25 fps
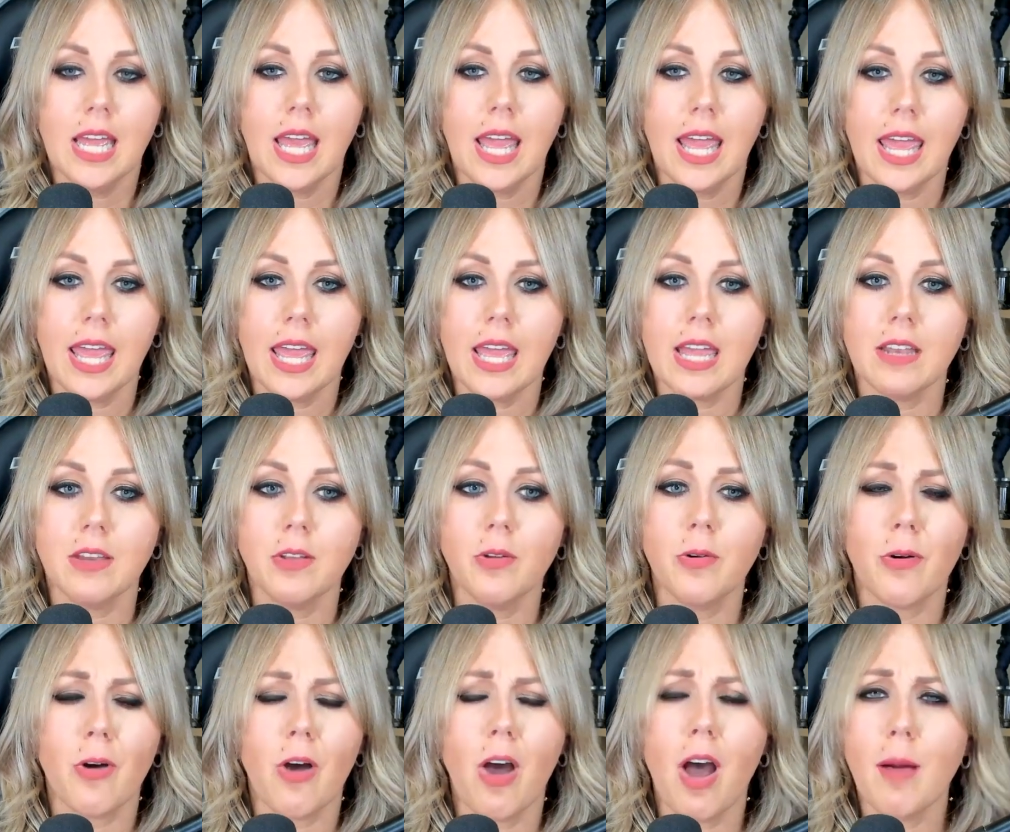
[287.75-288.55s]
and
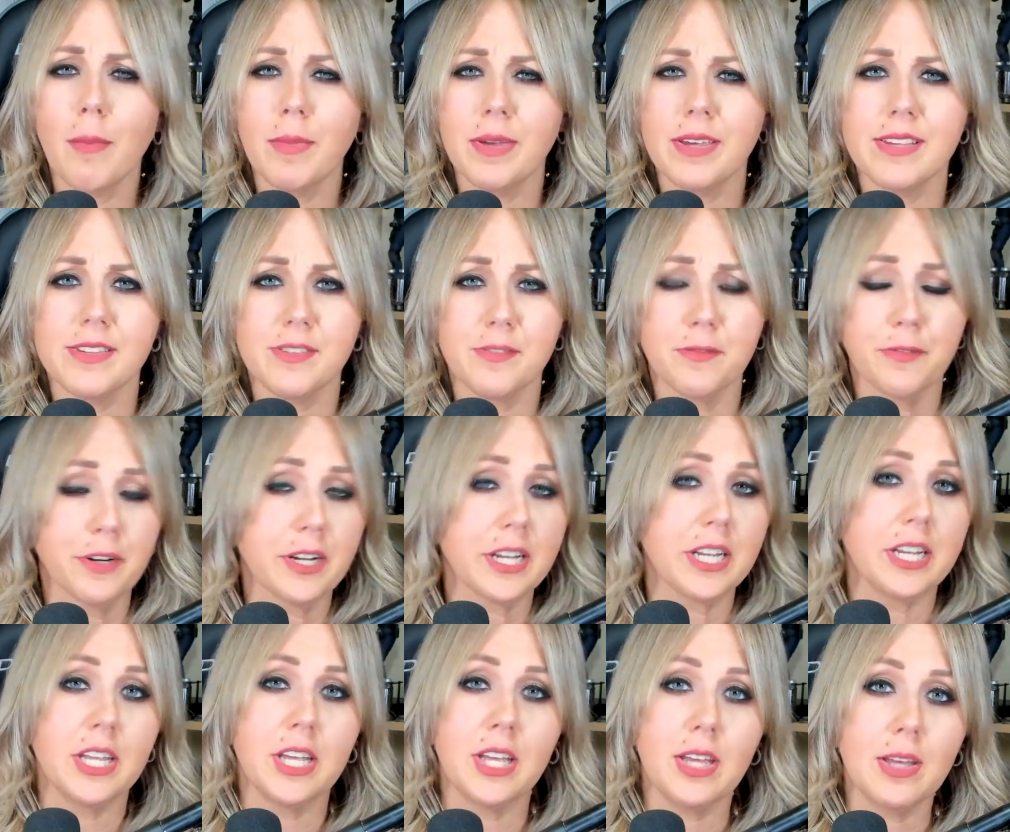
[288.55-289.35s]
Yokohama is
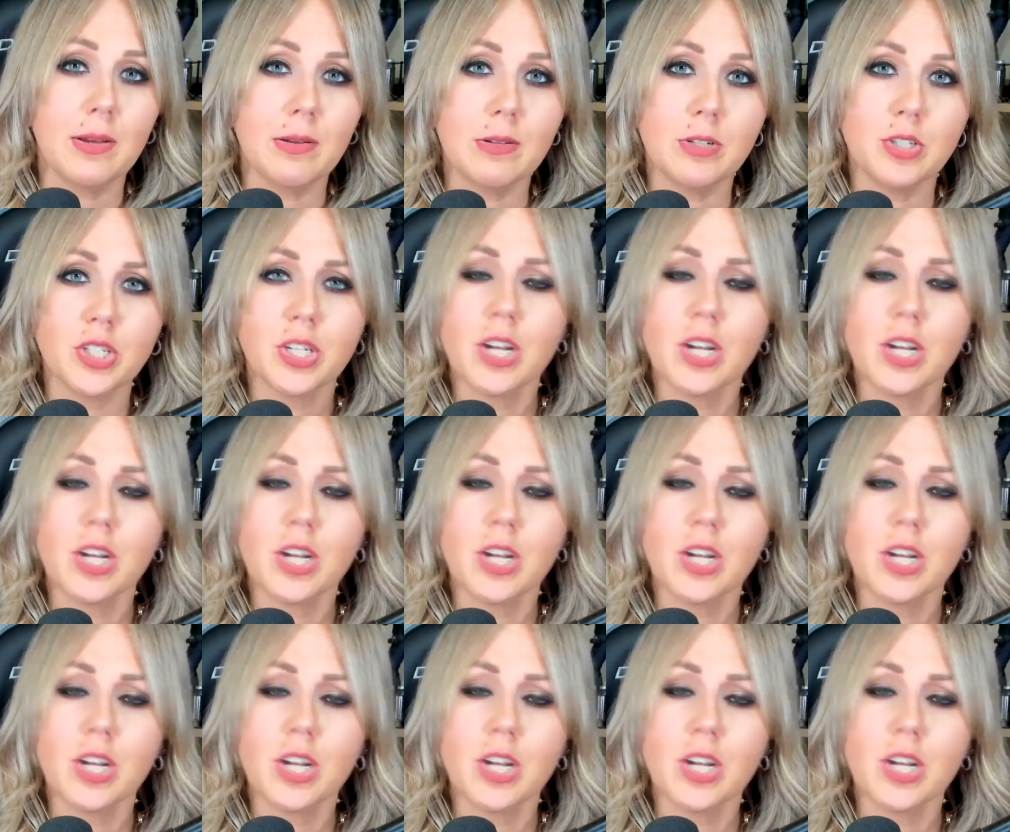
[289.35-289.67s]
freaking huge.